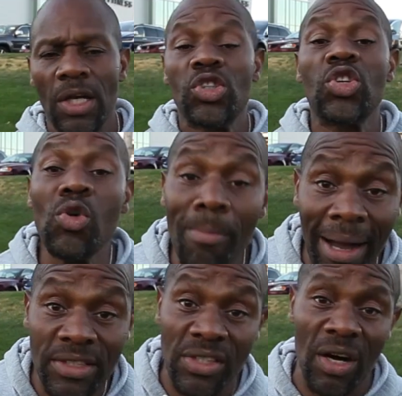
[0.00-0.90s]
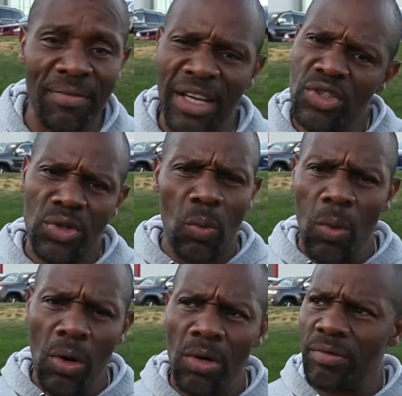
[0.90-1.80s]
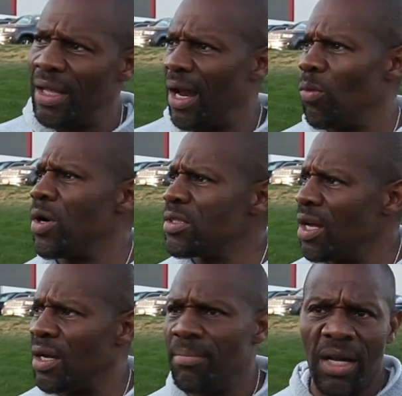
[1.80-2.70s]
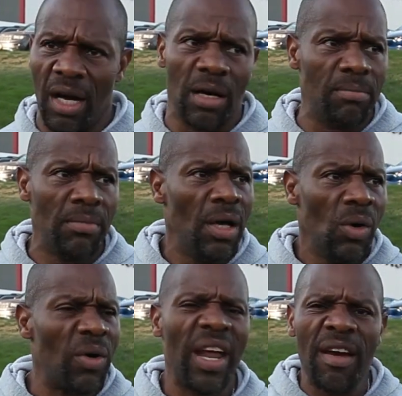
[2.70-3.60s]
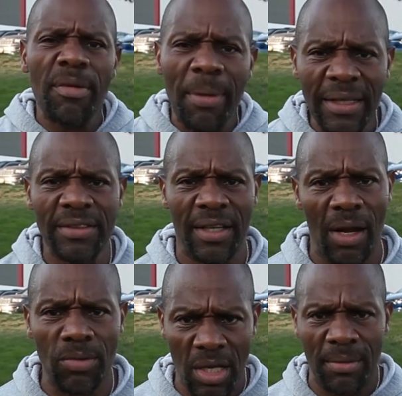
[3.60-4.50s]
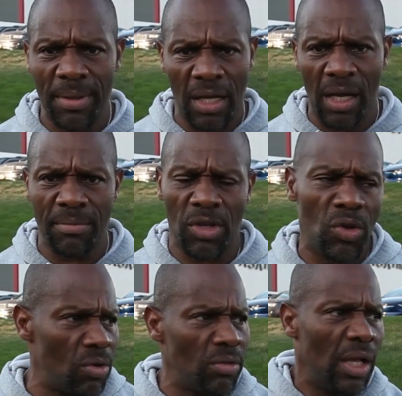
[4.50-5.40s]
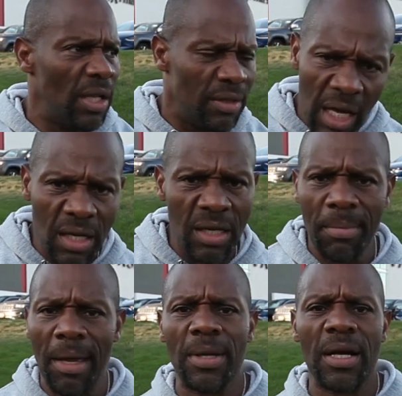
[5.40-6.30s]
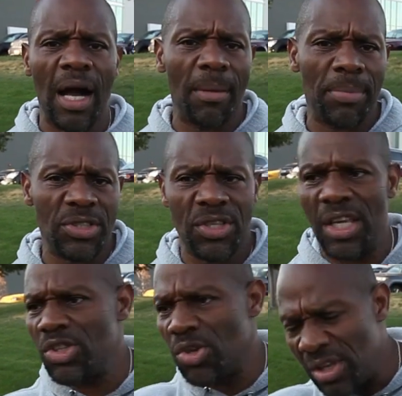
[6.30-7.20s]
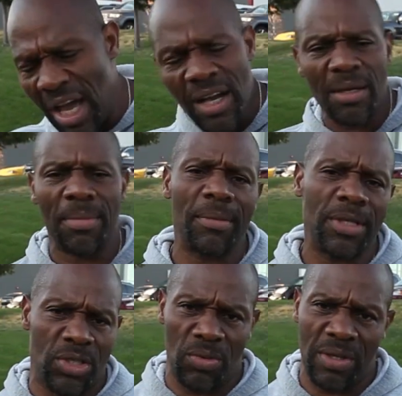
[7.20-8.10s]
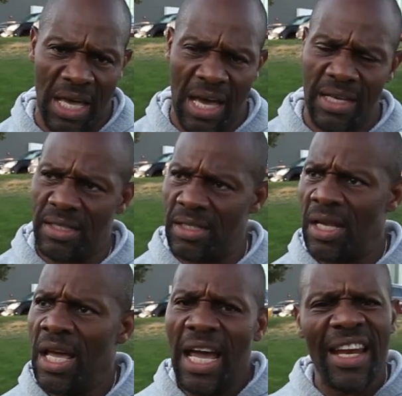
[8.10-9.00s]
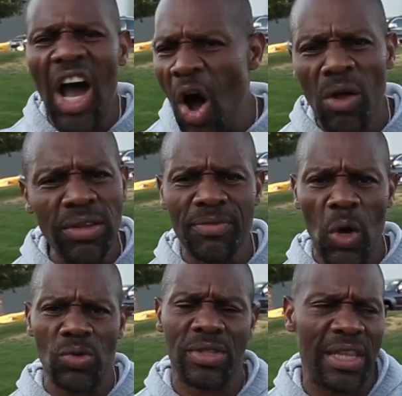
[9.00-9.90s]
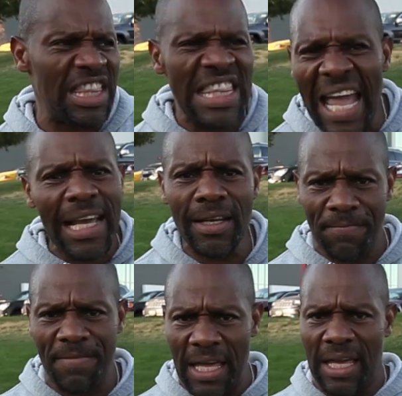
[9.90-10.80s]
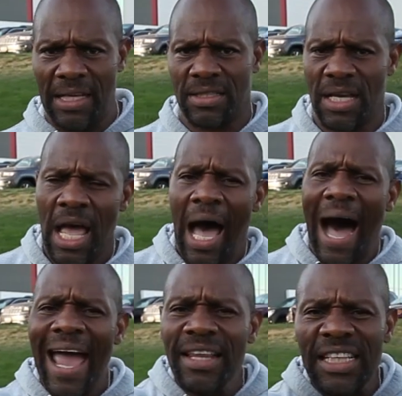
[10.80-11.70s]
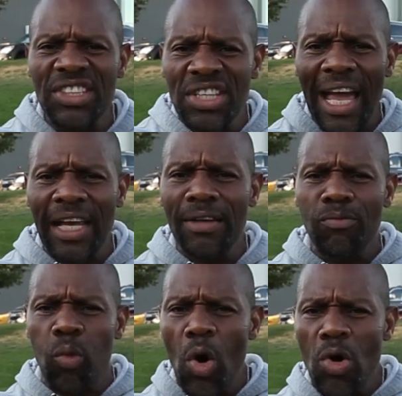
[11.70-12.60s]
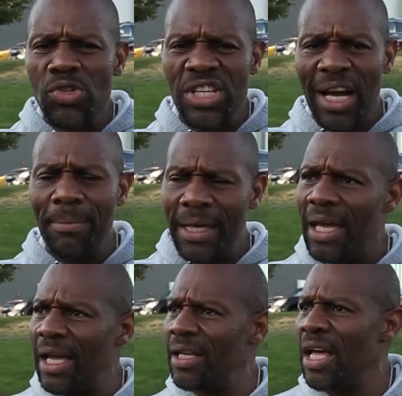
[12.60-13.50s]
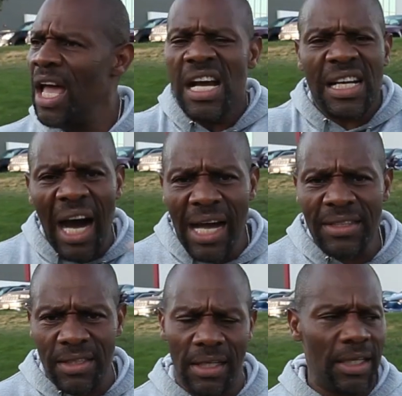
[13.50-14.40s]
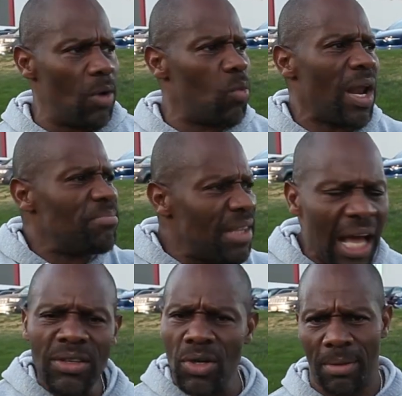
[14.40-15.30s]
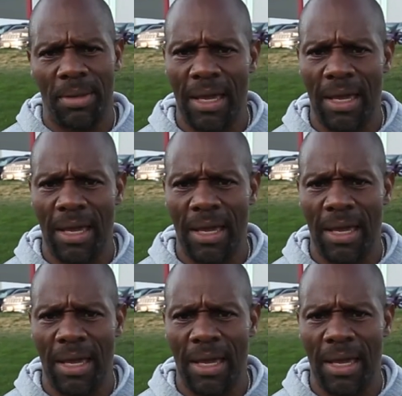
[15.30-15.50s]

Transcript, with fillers: to myself and to the world that I wasn't going to become what everybody said I was going to become. You're not going to be able to accomplish this. You're not going to be able to do that. And, and all of those negative things. I had these negative words coming in constantly, what I'm not going to be